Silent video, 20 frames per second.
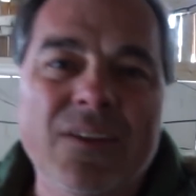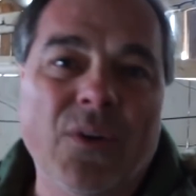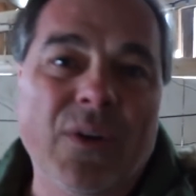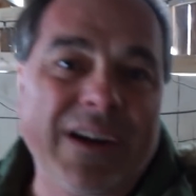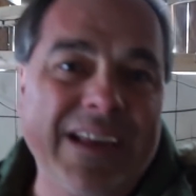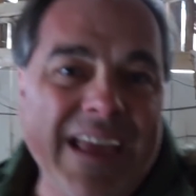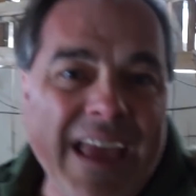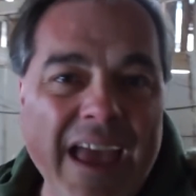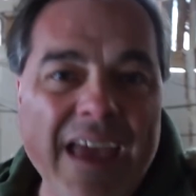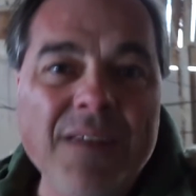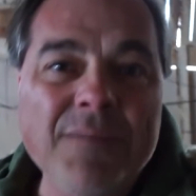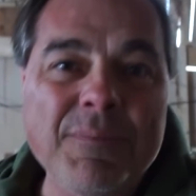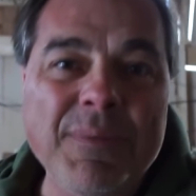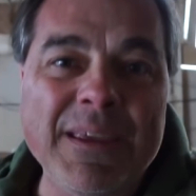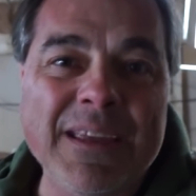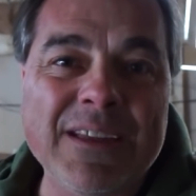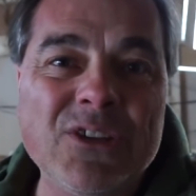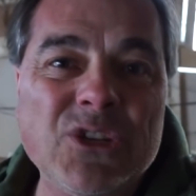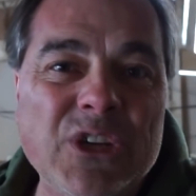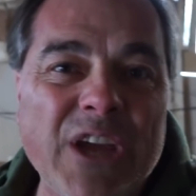or can
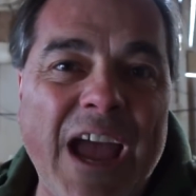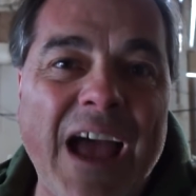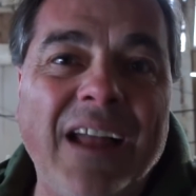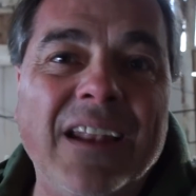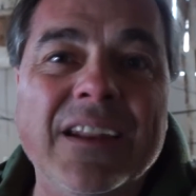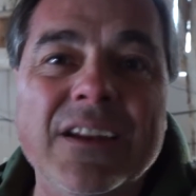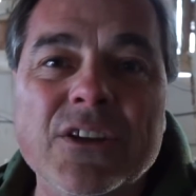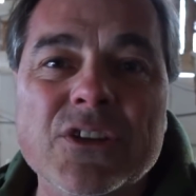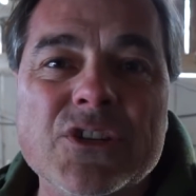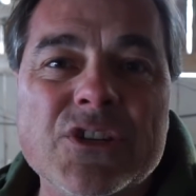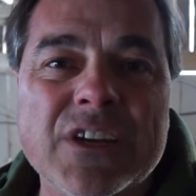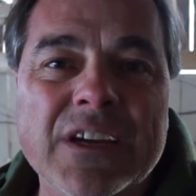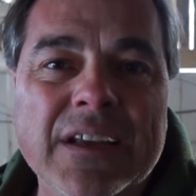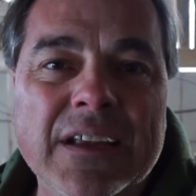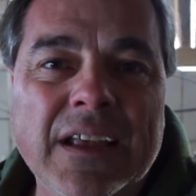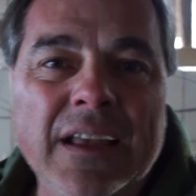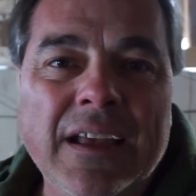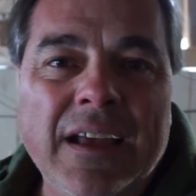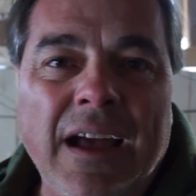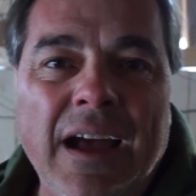be, a challenge.
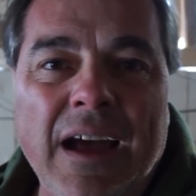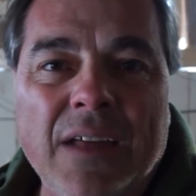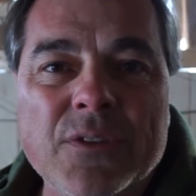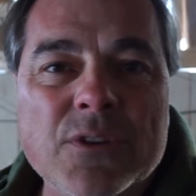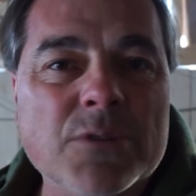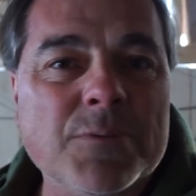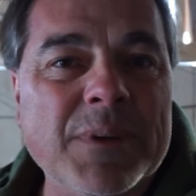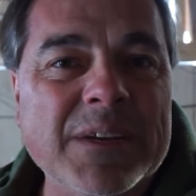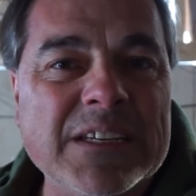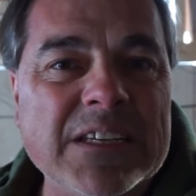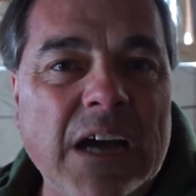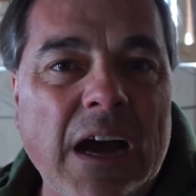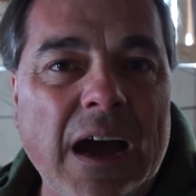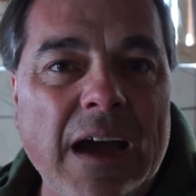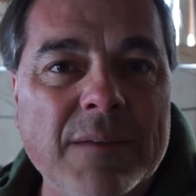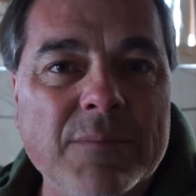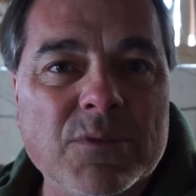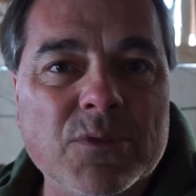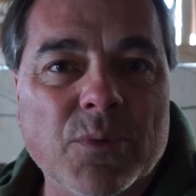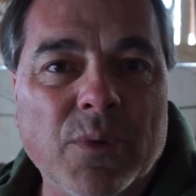There's been
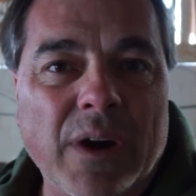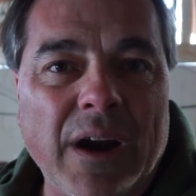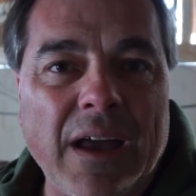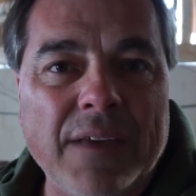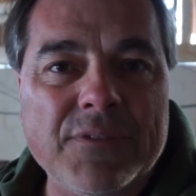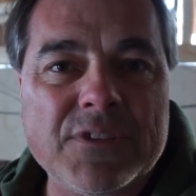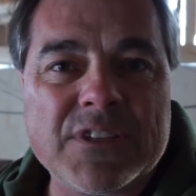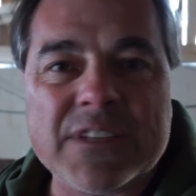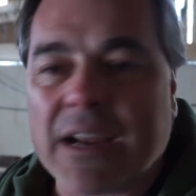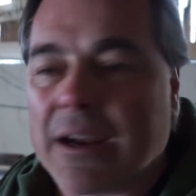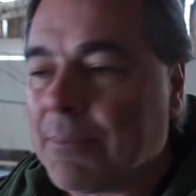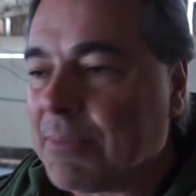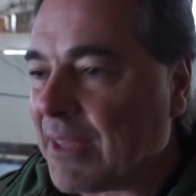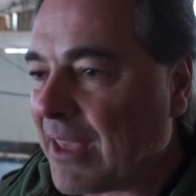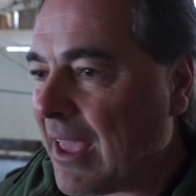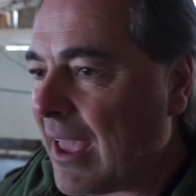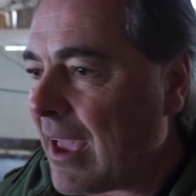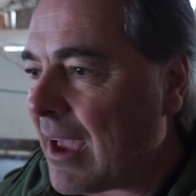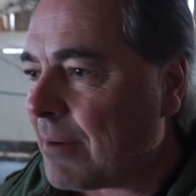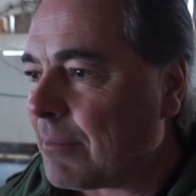times where I've set up the
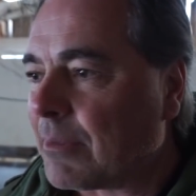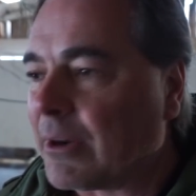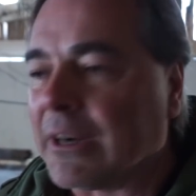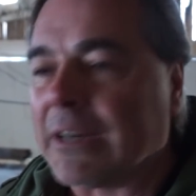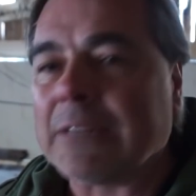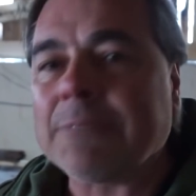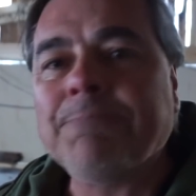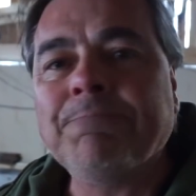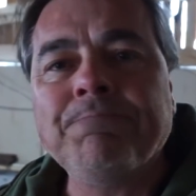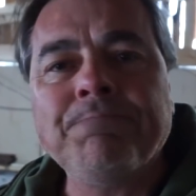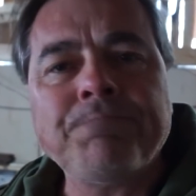camera,